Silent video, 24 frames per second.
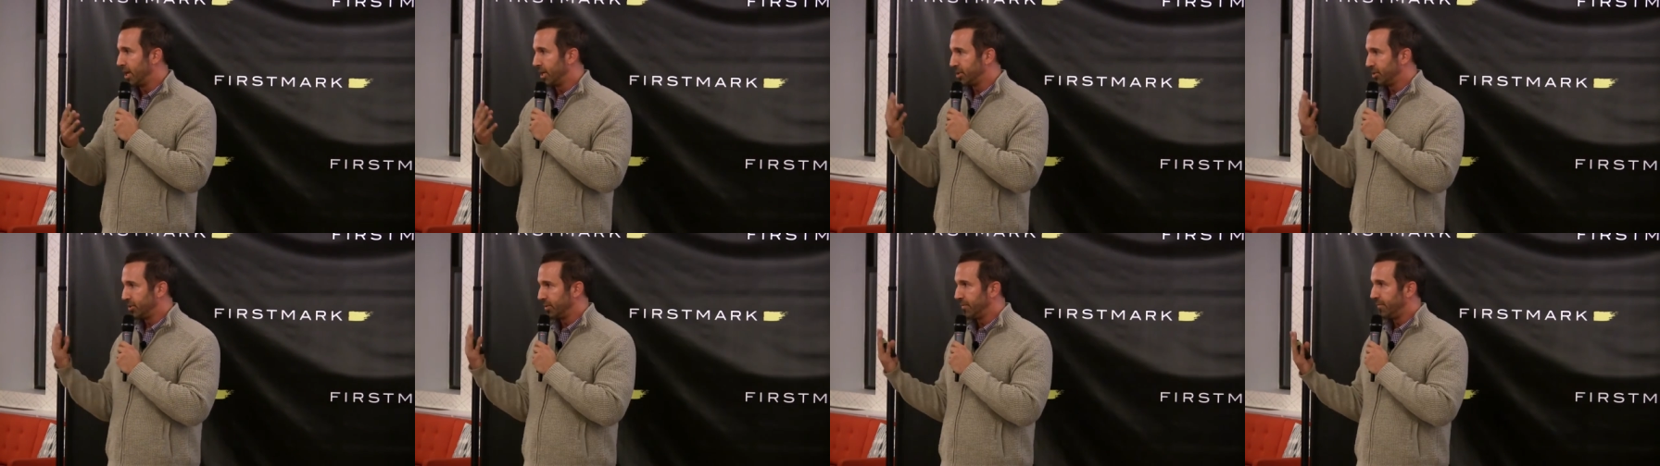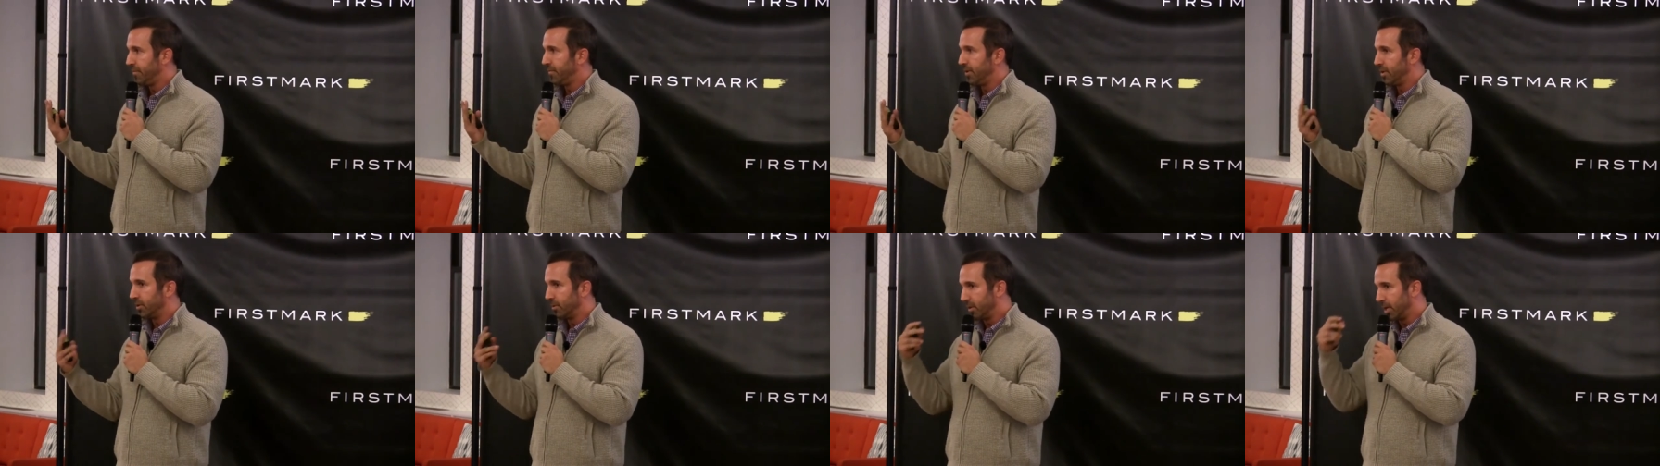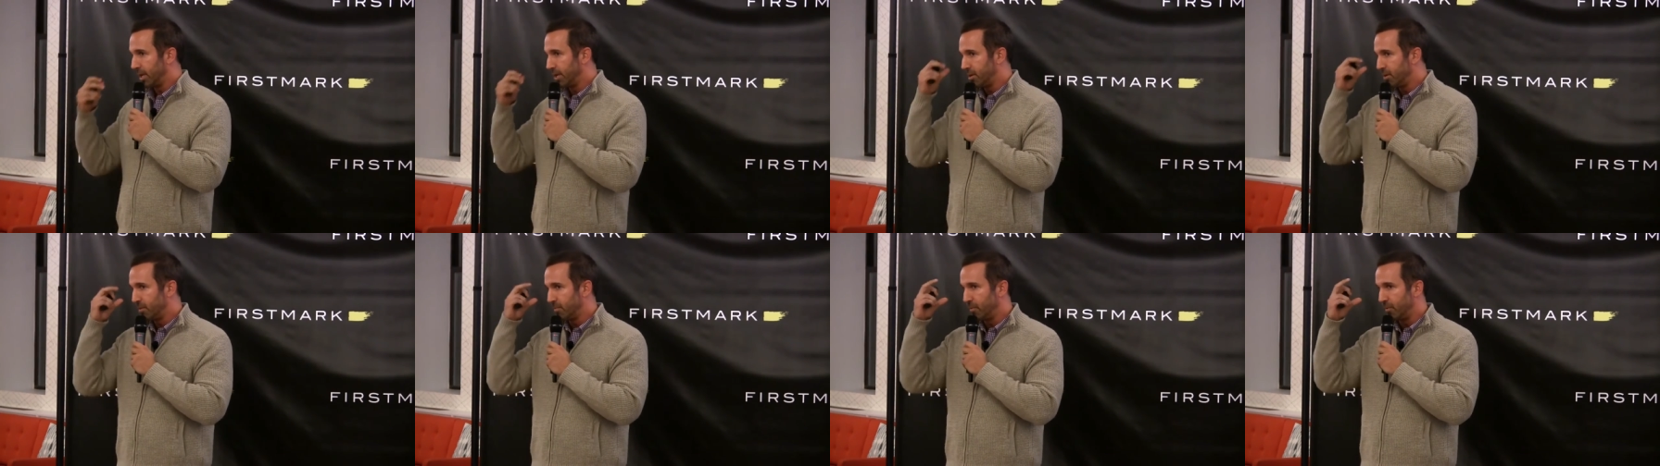actually feel
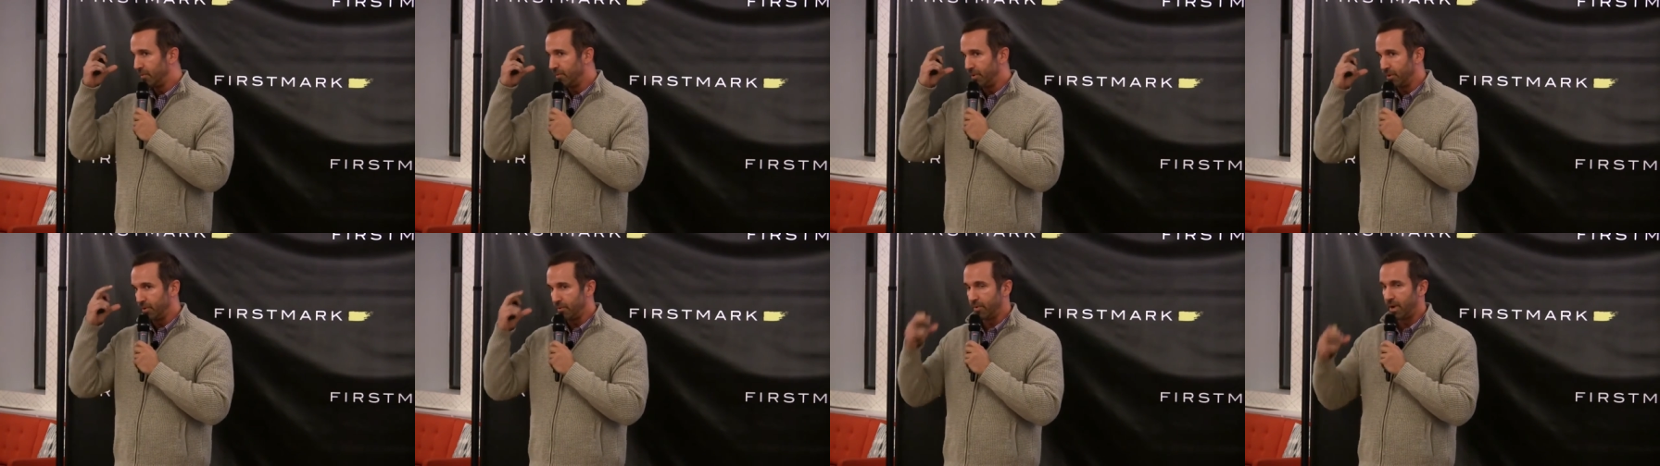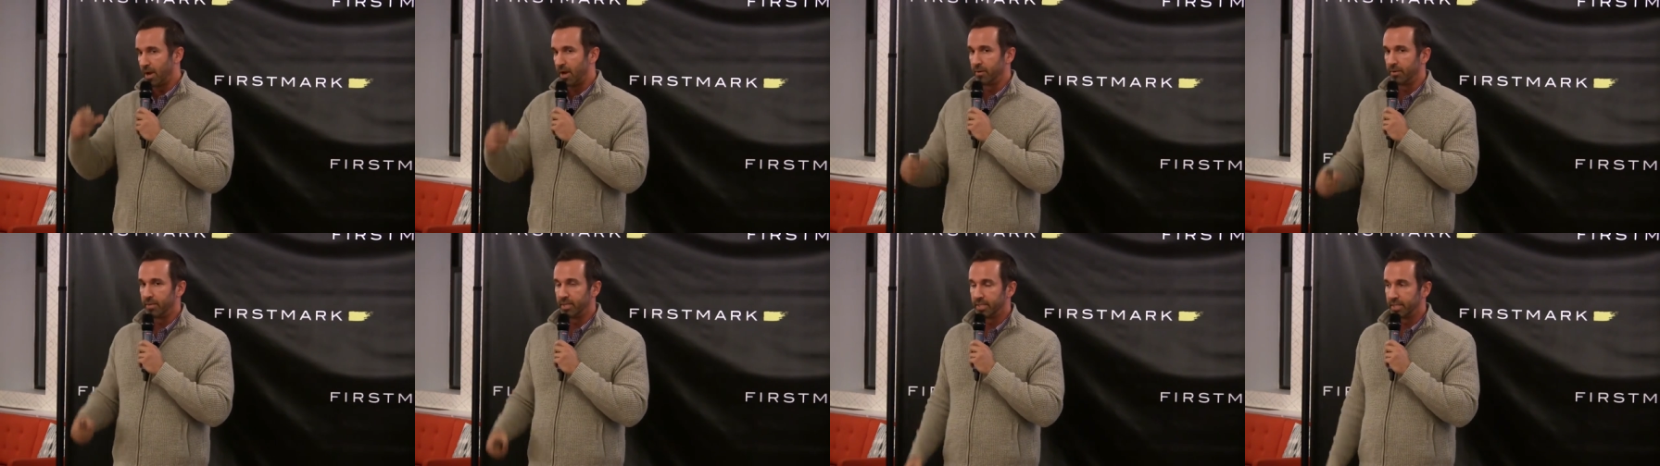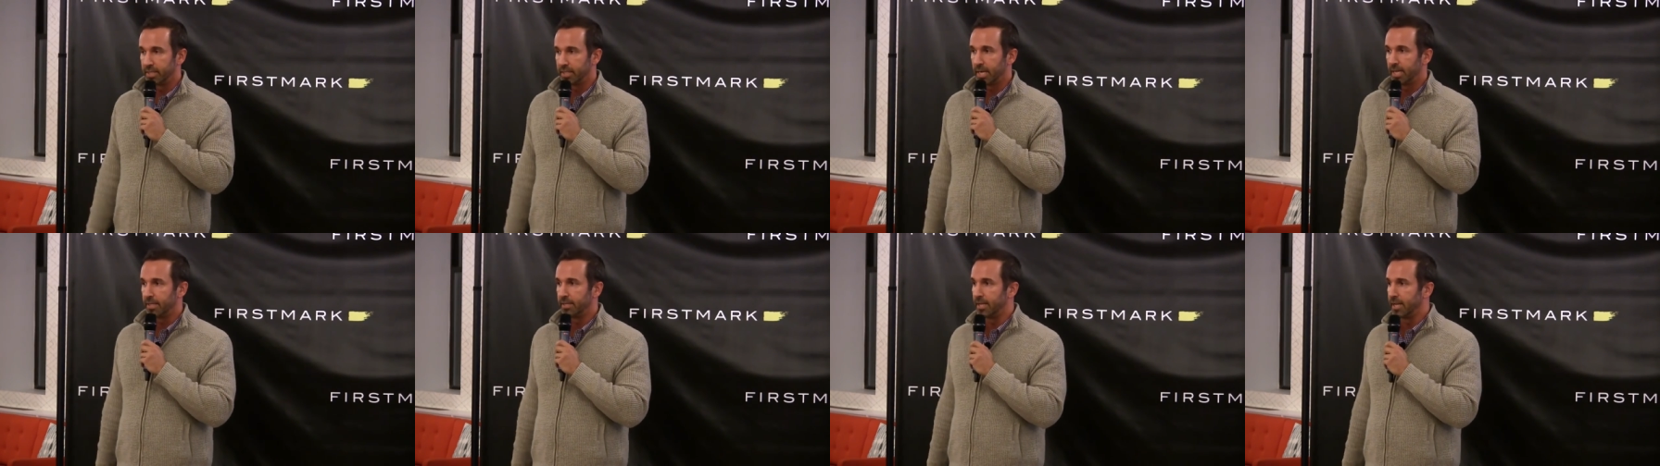like you're moving around
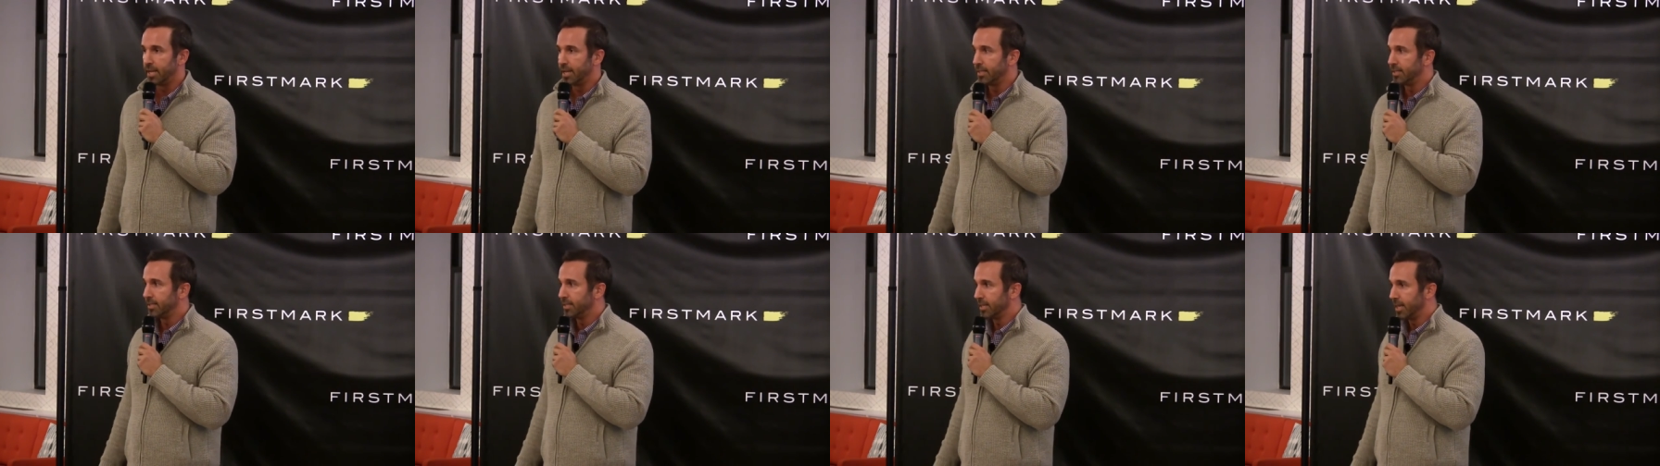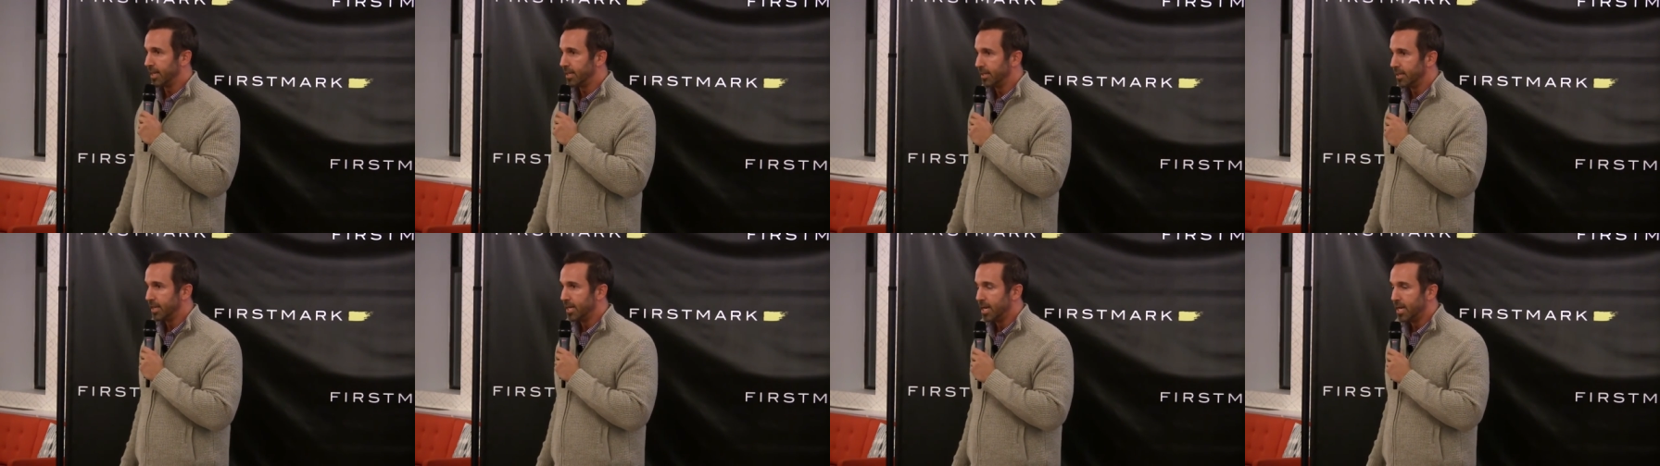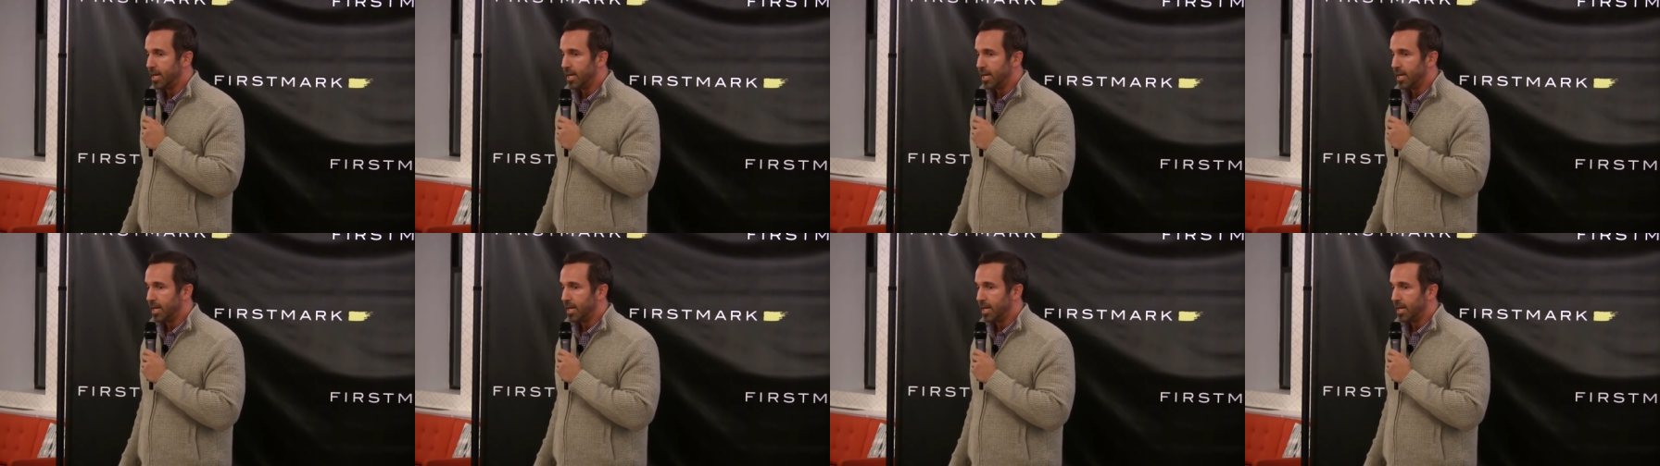inside the headset.